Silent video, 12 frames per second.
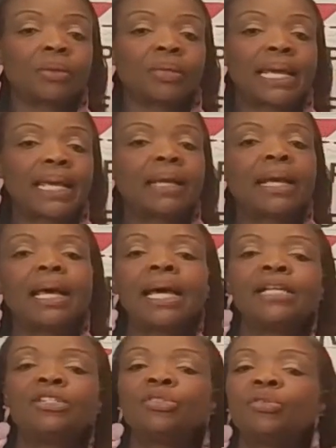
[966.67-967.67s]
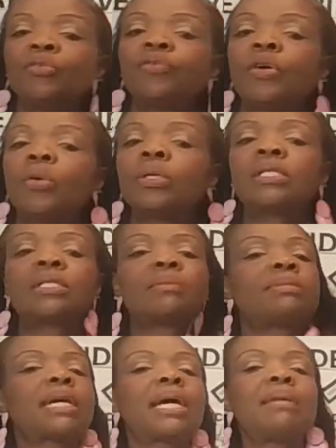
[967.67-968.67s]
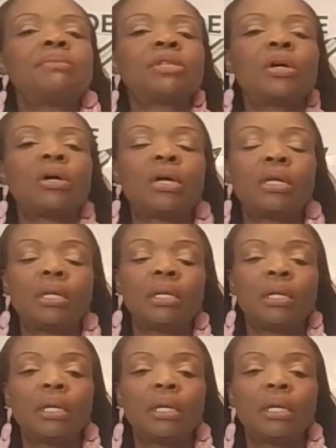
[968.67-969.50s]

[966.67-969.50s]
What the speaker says: Okay? I do focus sometimes on